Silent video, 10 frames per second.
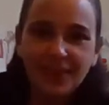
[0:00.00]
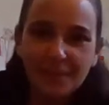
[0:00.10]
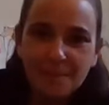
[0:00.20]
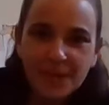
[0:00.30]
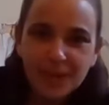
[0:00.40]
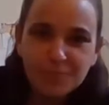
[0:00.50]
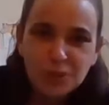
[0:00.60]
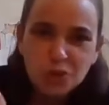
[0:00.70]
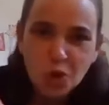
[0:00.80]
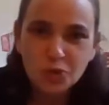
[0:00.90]
the Baby
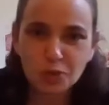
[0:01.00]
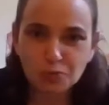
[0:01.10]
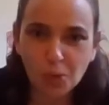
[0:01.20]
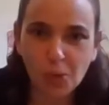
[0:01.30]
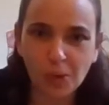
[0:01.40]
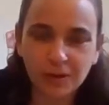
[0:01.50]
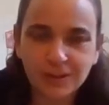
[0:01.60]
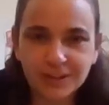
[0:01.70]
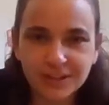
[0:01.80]
Yoda roll.